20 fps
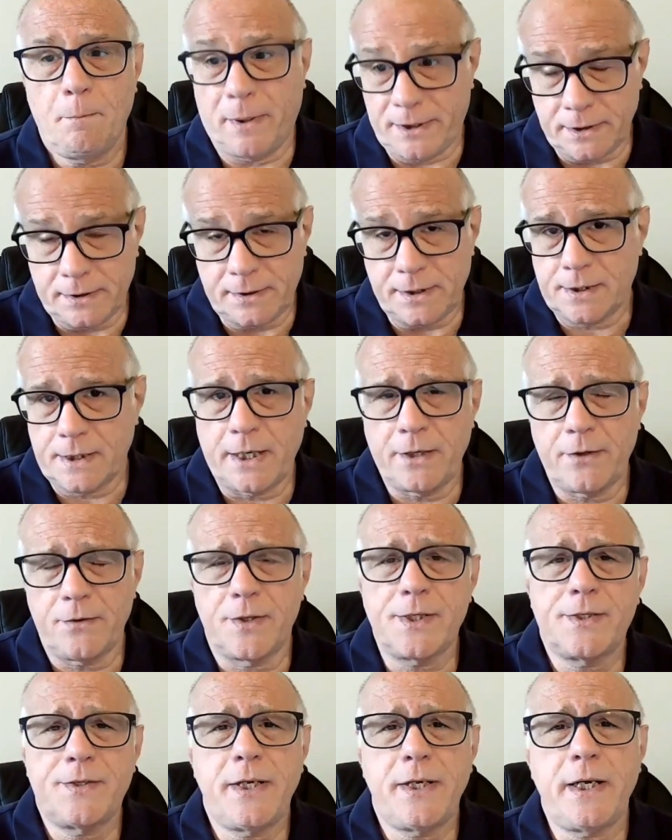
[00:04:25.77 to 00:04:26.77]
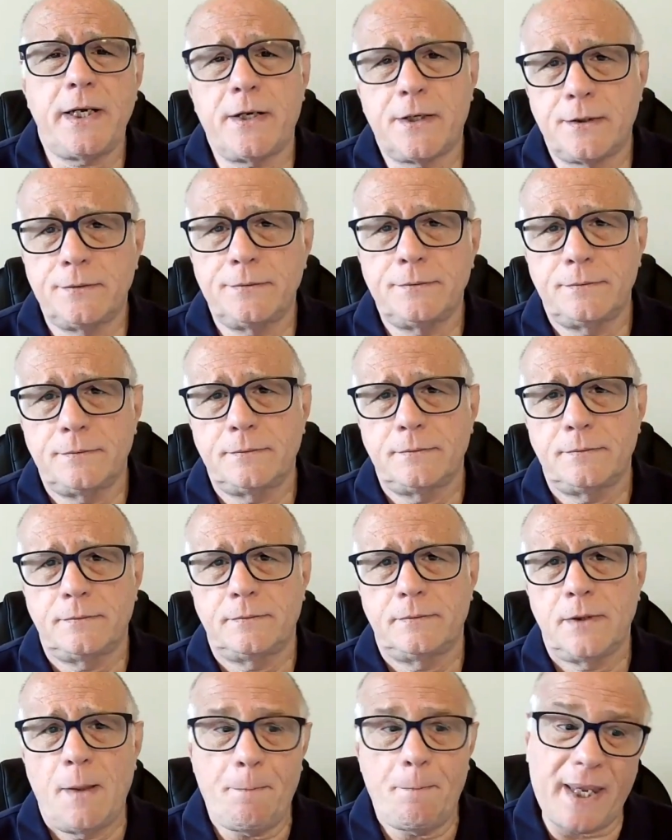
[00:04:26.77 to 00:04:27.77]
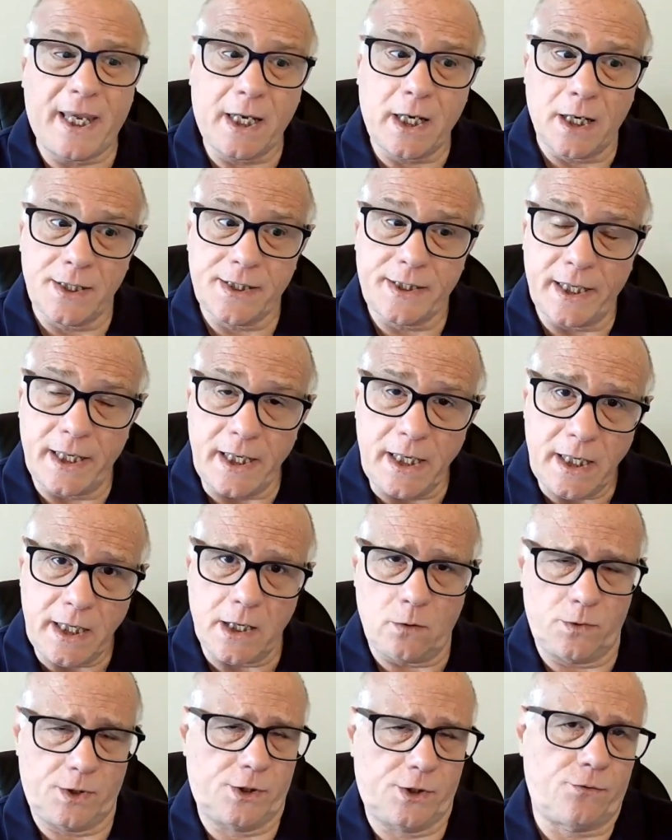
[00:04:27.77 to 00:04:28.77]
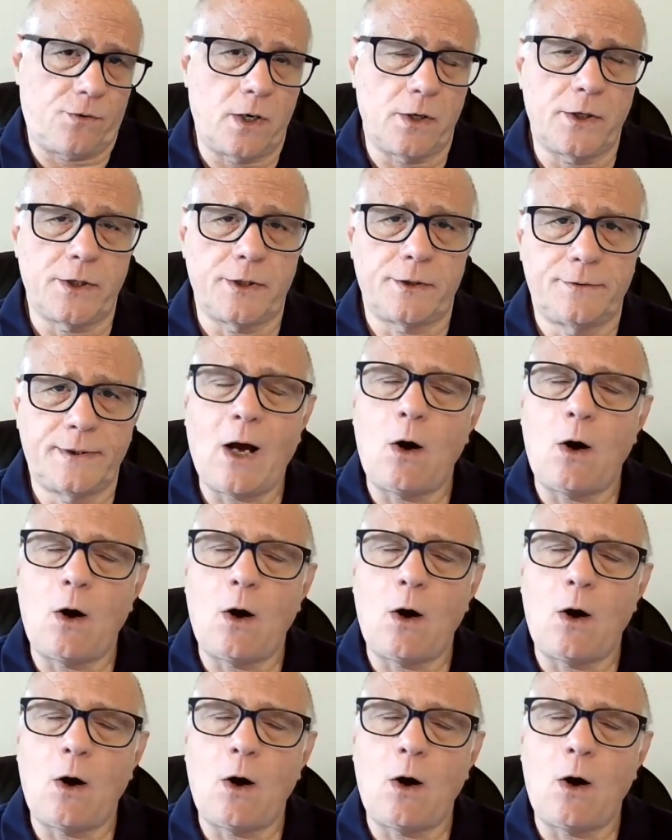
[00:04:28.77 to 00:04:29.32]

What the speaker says: But the desire is there because the ego is stronger.